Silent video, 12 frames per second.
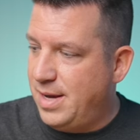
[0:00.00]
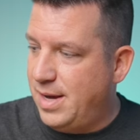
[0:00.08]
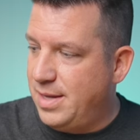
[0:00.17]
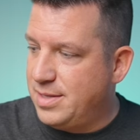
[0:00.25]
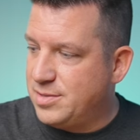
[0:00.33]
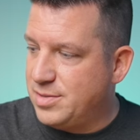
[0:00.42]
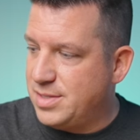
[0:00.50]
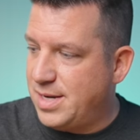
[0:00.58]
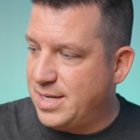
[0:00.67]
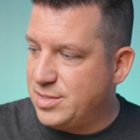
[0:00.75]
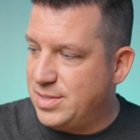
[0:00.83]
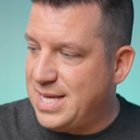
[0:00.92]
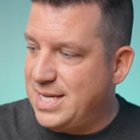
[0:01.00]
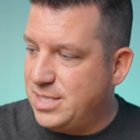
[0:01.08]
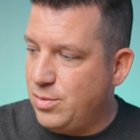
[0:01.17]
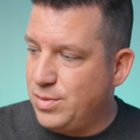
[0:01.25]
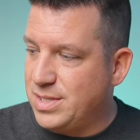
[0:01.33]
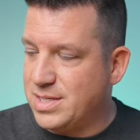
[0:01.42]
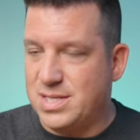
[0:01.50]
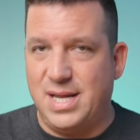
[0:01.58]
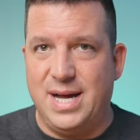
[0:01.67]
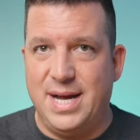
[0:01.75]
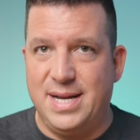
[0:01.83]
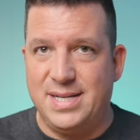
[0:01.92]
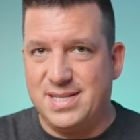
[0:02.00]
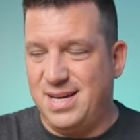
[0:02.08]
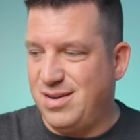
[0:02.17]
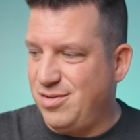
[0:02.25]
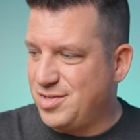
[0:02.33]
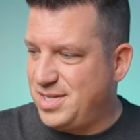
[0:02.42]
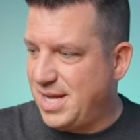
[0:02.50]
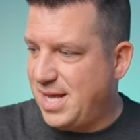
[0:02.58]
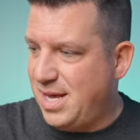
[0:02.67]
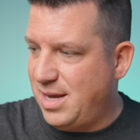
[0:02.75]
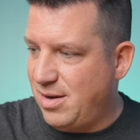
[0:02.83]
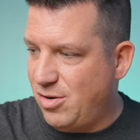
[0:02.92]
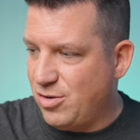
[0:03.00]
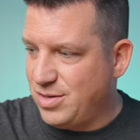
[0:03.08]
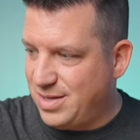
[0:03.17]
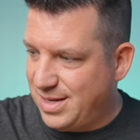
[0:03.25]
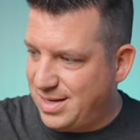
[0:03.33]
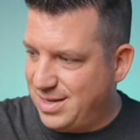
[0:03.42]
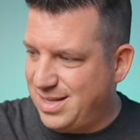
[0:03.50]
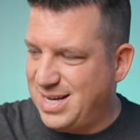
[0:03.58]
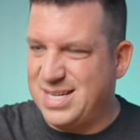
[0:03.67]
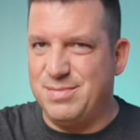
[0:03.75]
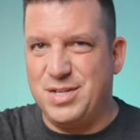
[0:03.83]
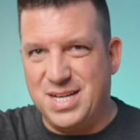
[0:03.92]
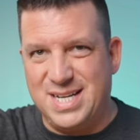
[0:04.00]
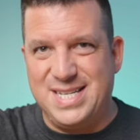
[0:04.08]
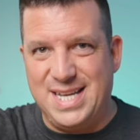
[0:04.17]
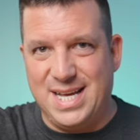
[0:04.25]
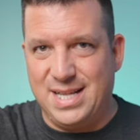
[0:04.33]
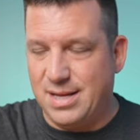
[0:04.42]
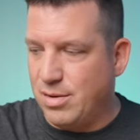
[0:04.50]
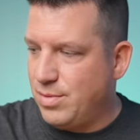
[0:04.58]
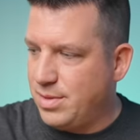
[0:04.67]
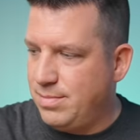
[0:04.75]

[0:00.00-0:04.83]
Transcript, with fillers: Uh, this one's a nice, easy one to slide. It's not all sticky and hard. Like a lot of times you get a dig in there with